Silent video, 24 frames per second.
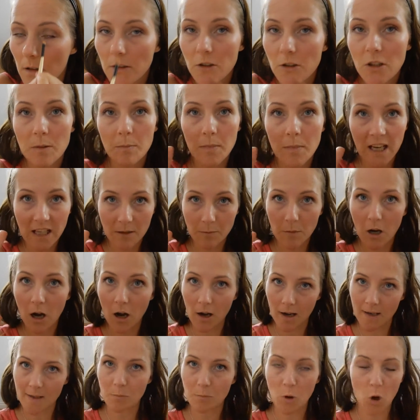Just makes my
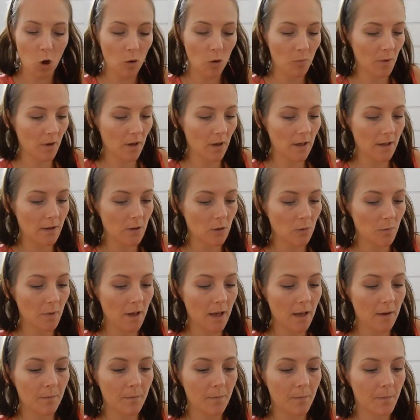eyes pop a little
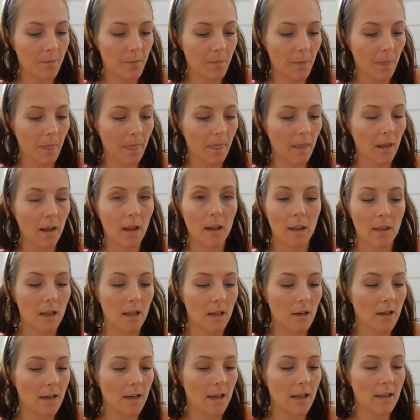bit. And
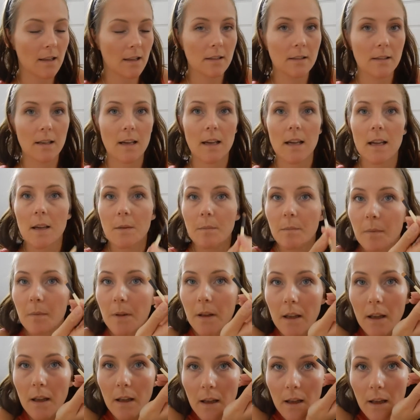then I get the same
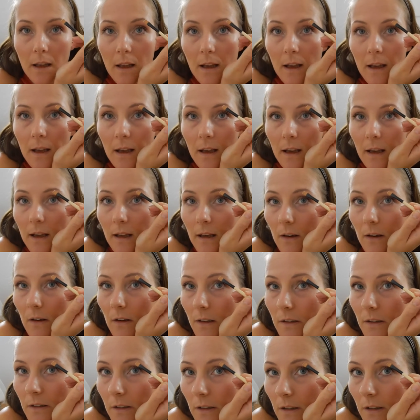and
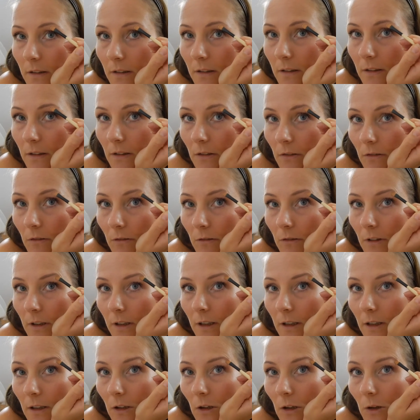I just
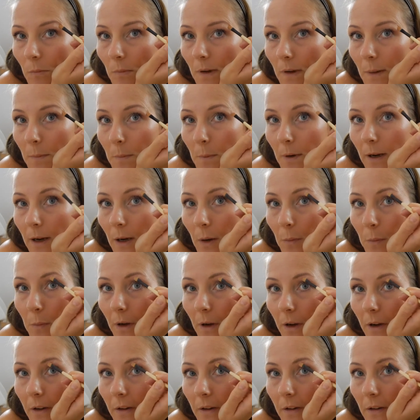run it along my brow
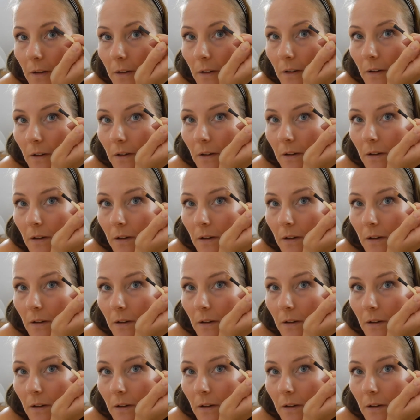bone.